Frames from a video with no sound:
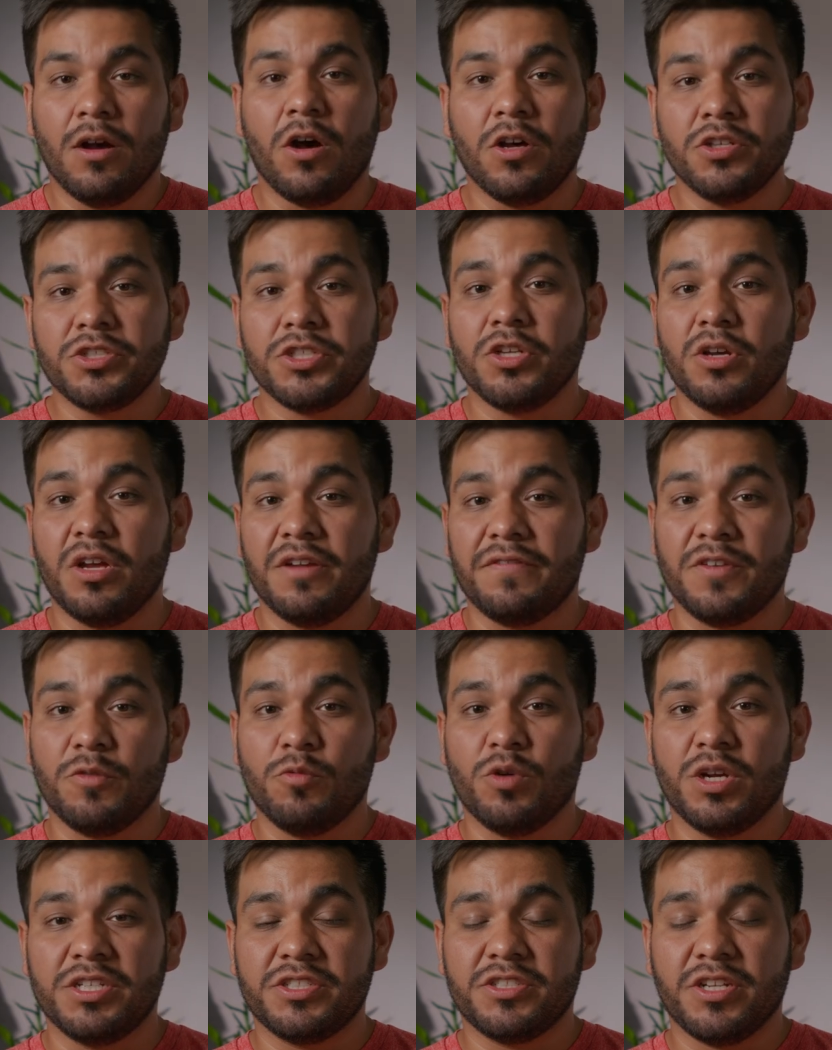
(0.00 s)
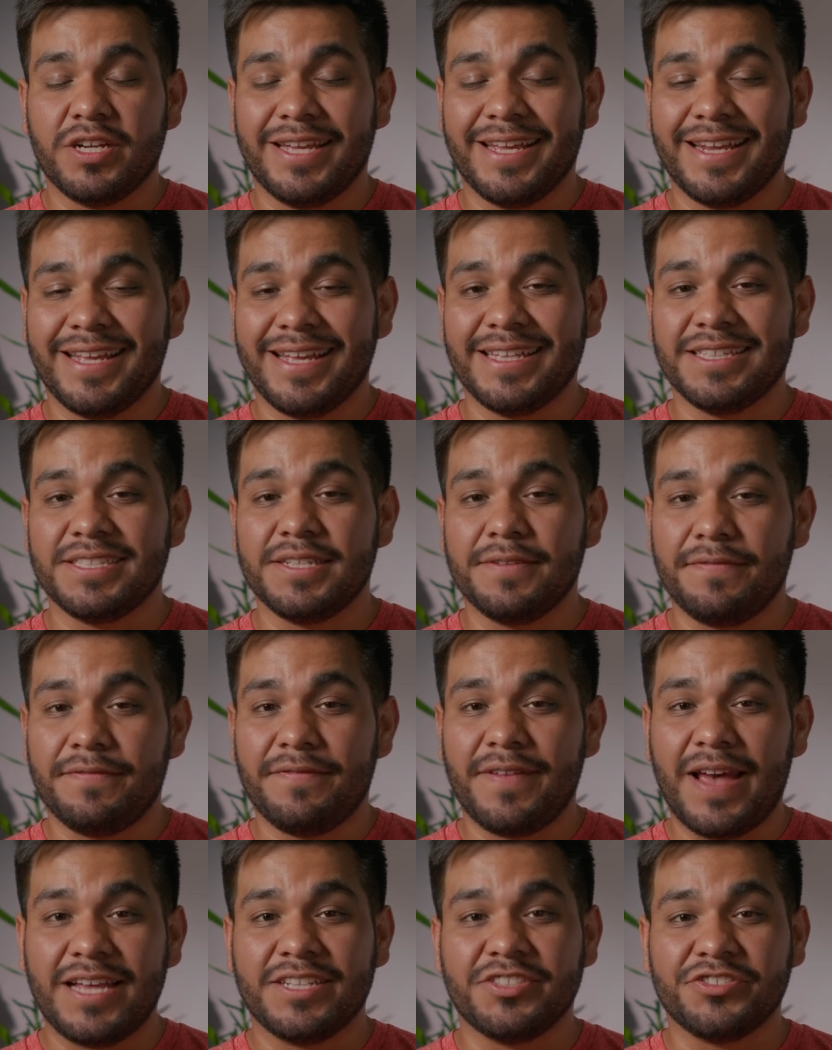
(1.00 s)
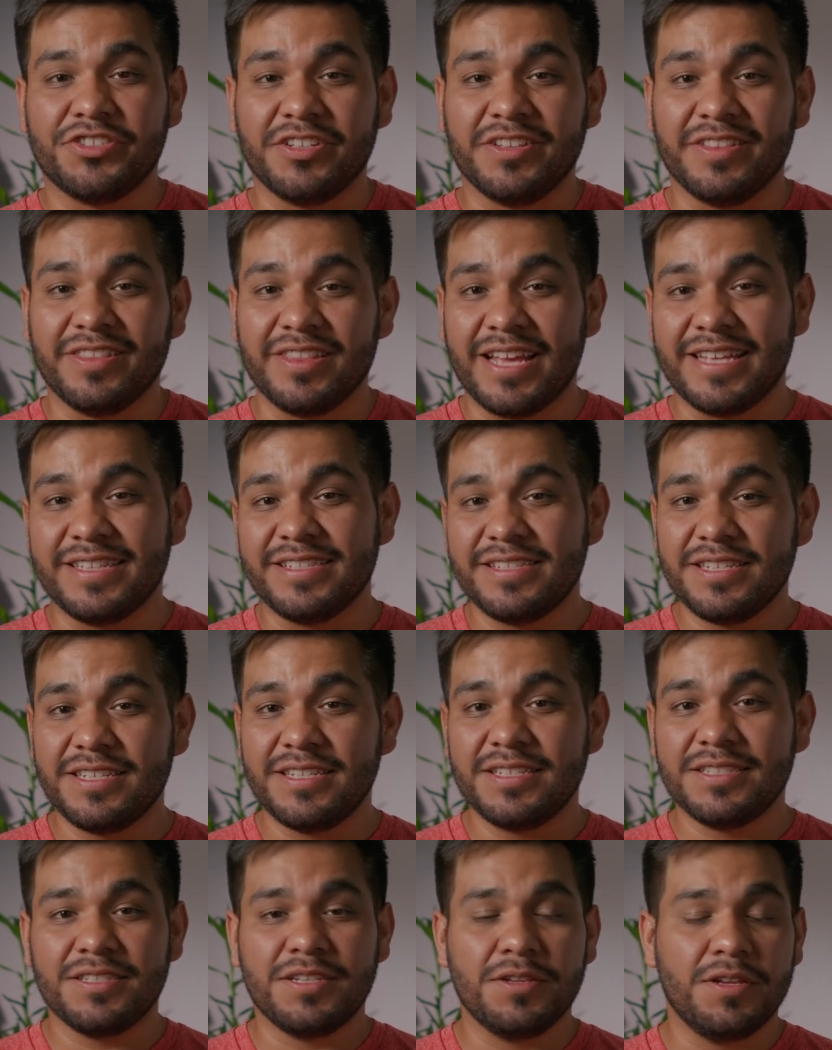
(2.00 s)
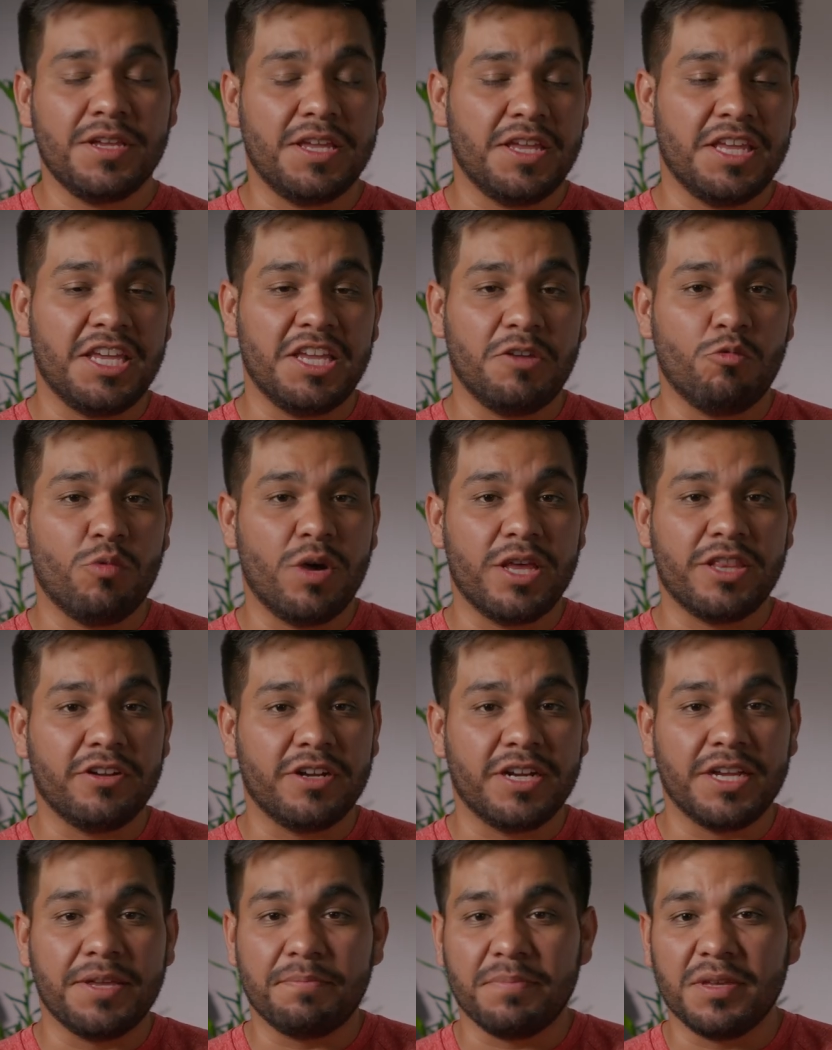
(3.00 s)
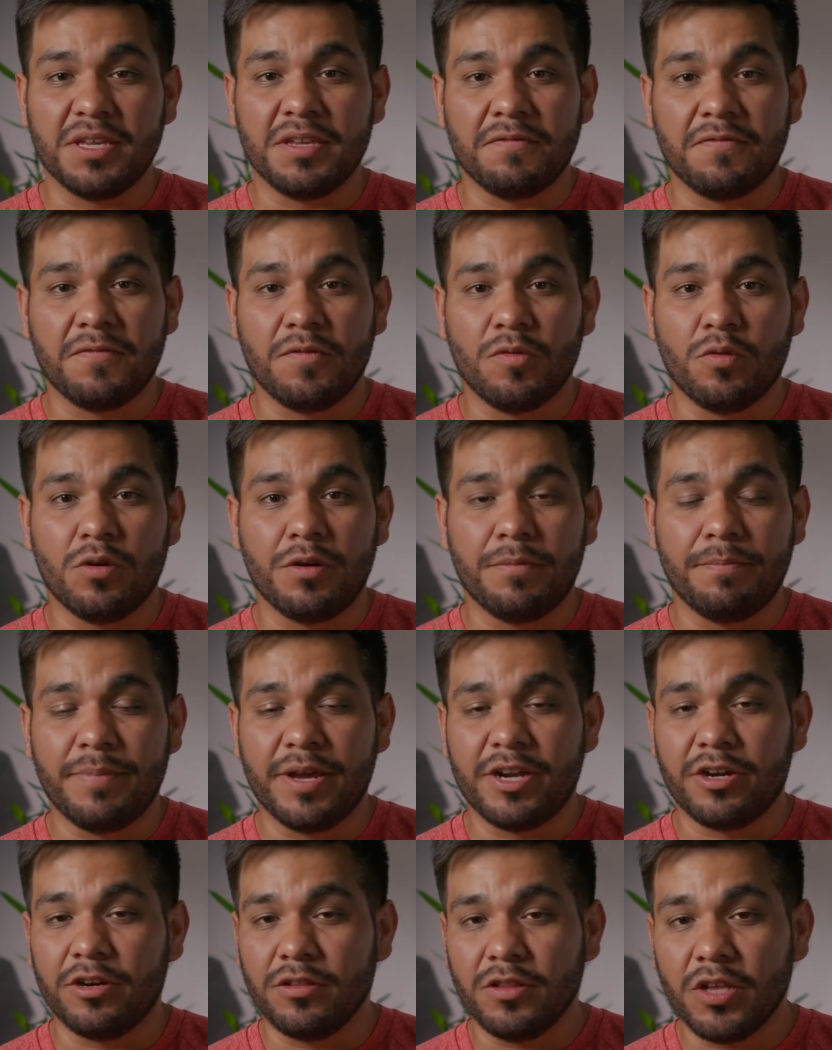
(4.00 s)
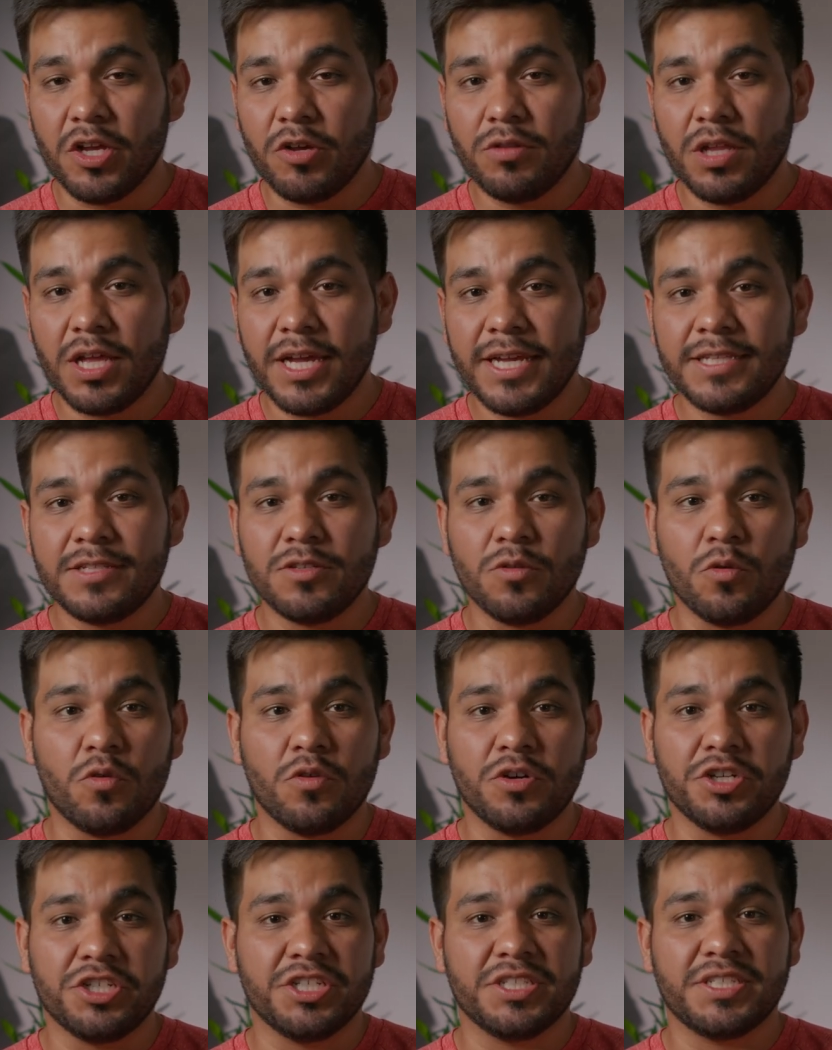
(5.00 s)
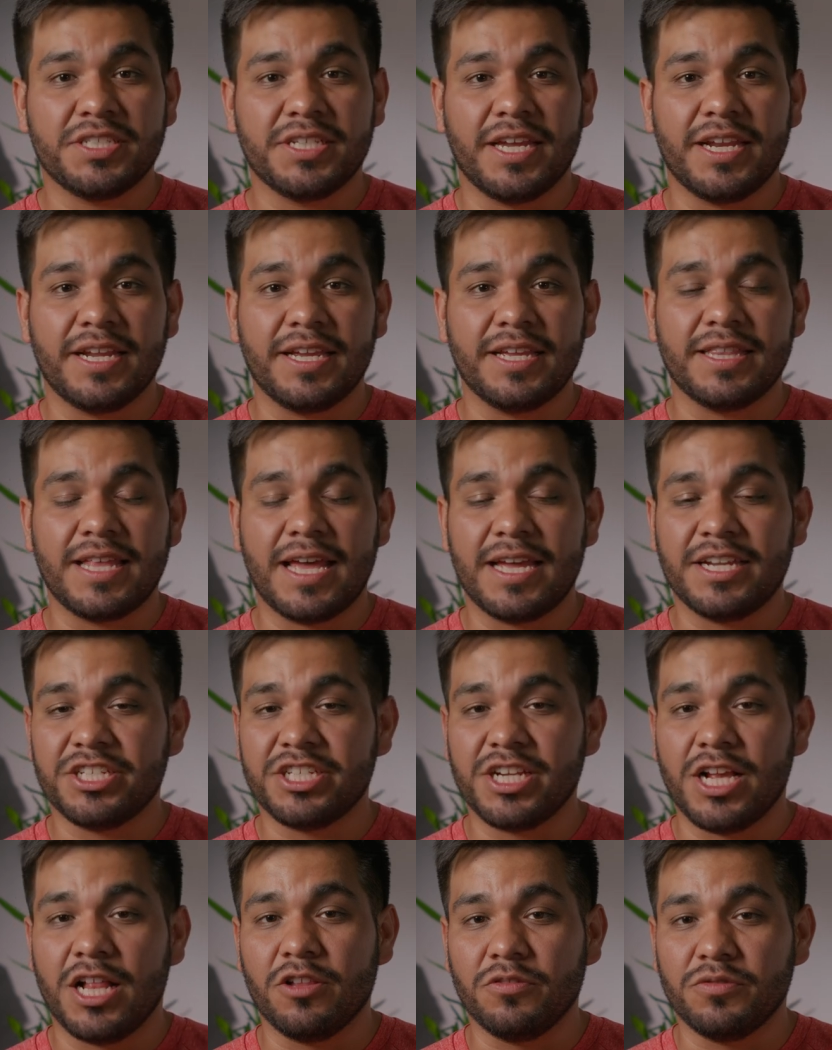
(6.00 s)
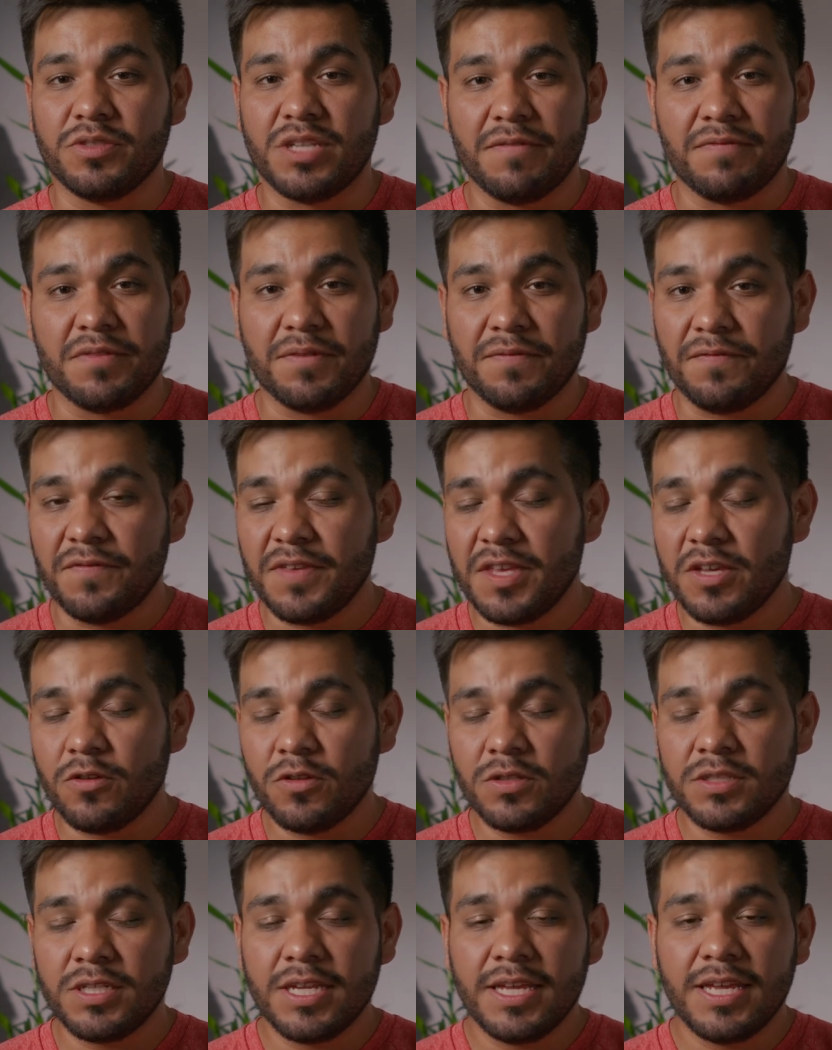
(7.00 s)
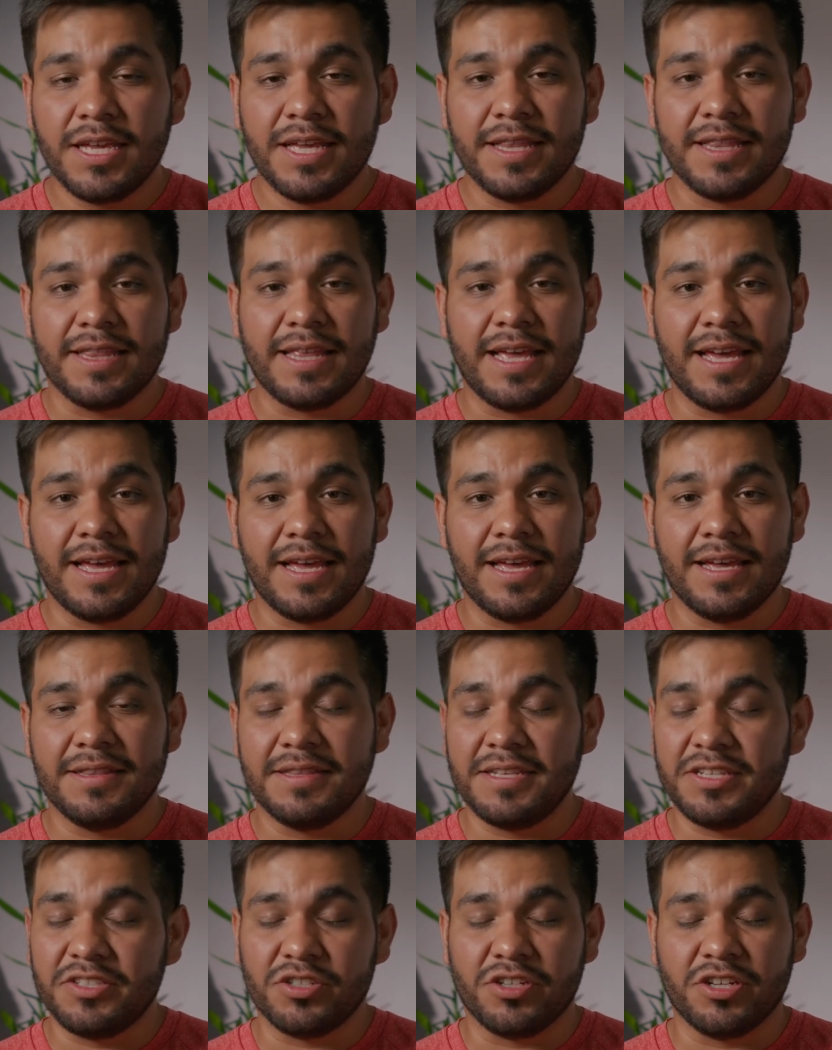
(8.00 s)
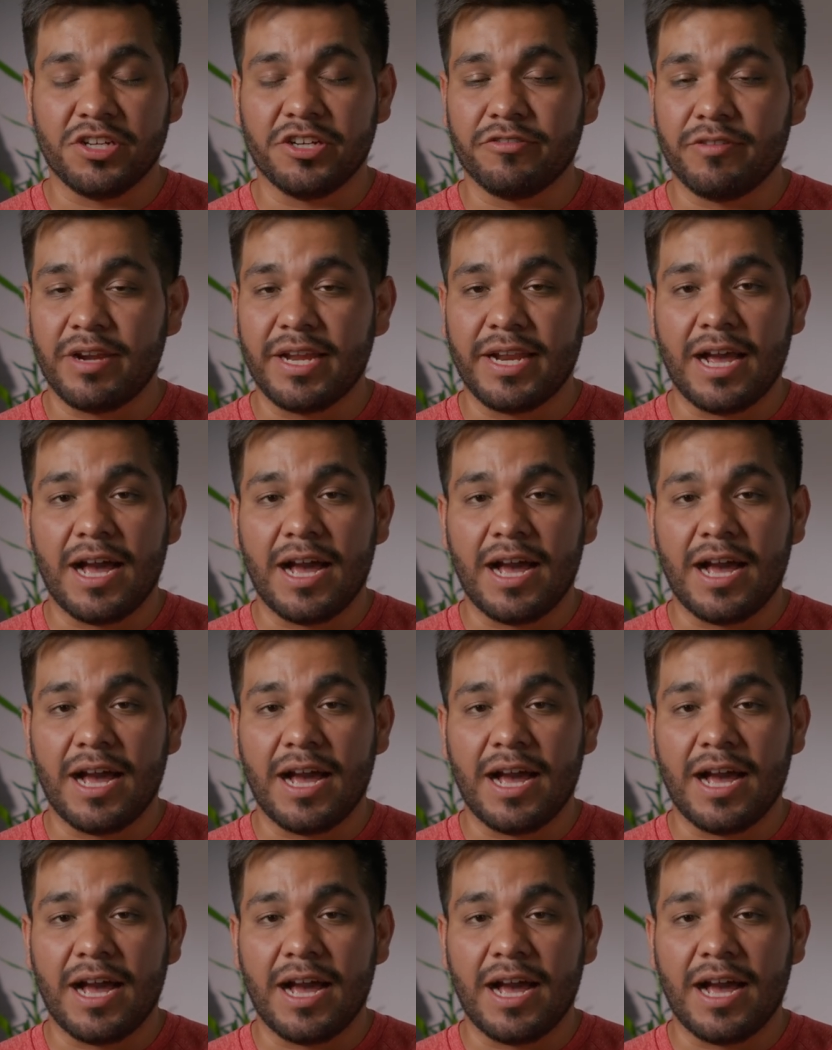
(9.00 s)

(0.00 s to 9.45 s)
Also, if you want to start getting into faster lenses, whether it be for better low light or just getting that shallow depth of field, then these are a great